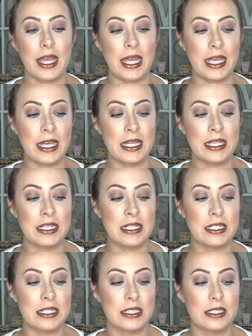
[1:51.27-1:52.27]

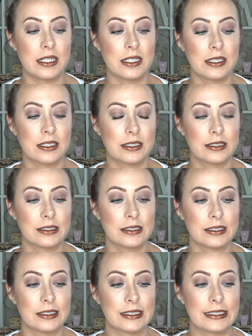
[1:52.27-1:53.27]
And
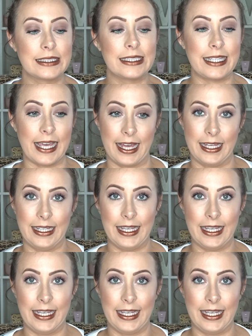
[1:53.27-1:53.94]
yeah,